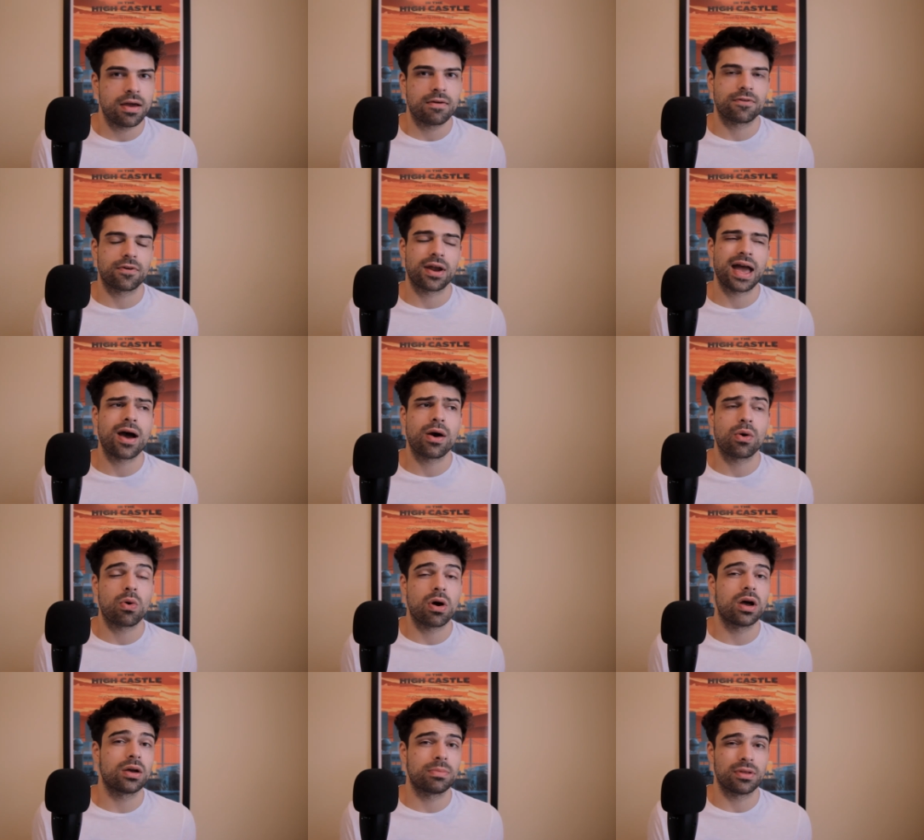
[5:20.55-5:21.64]
for how
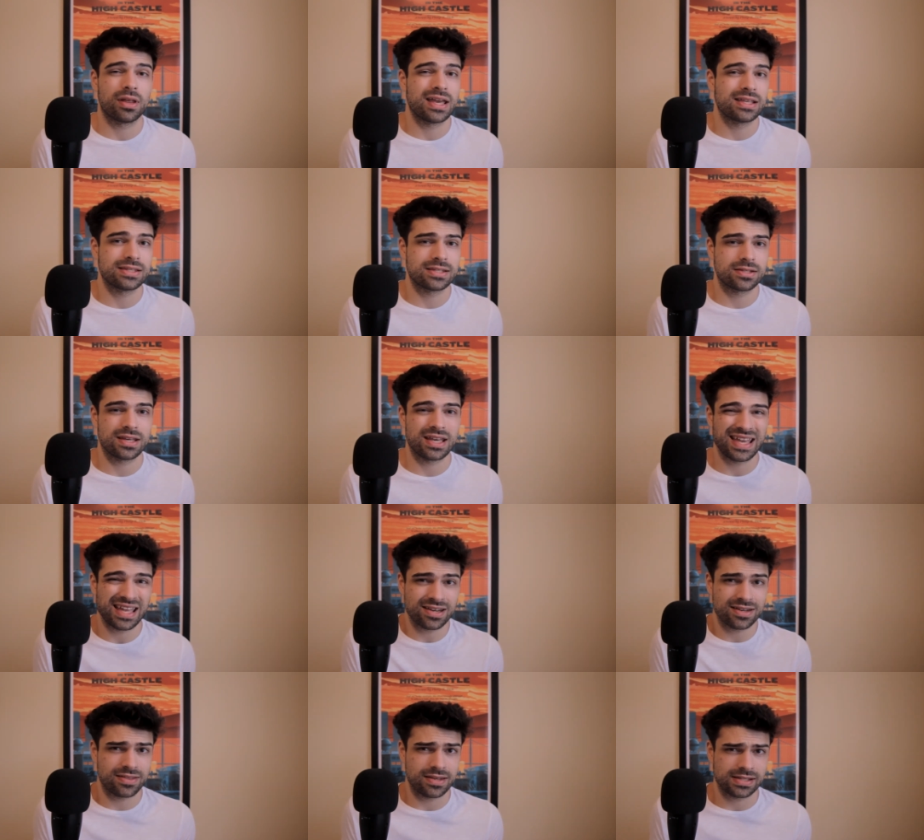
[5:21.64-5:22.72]
Kuang plans to
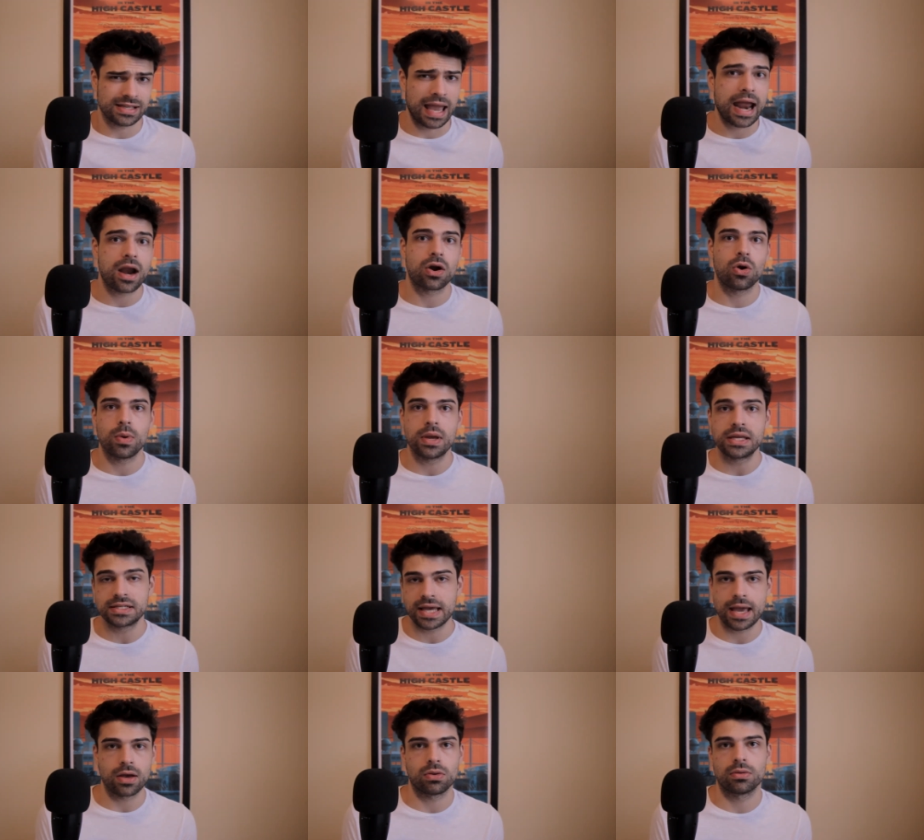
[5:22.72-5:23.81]
end this harrowing
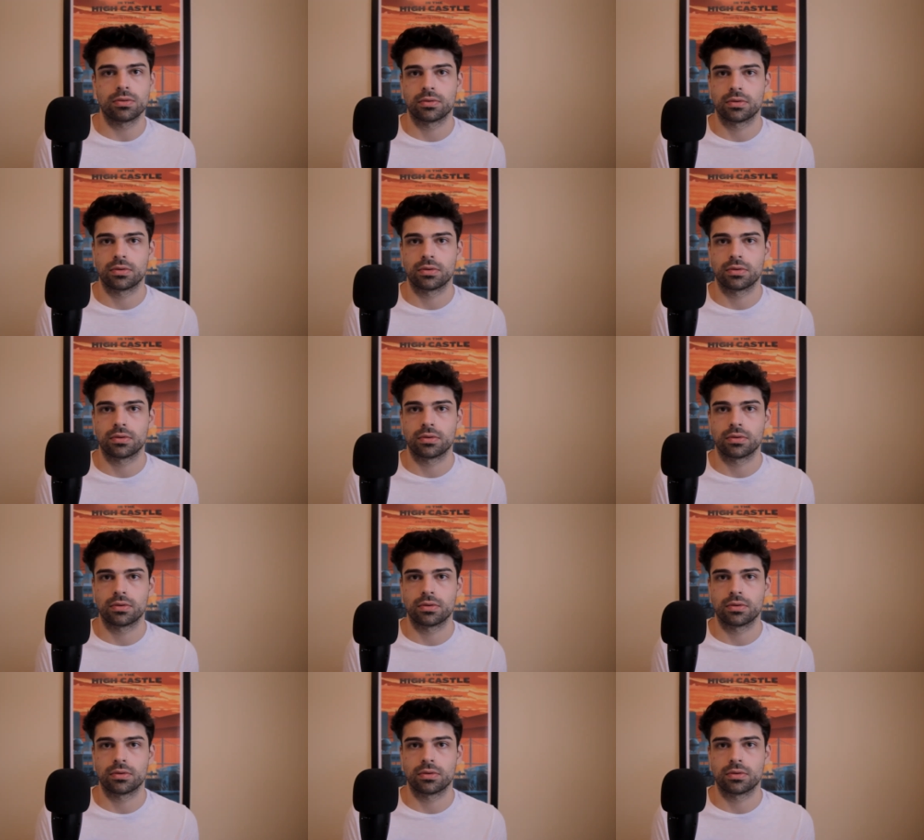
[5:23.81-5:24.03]
tale.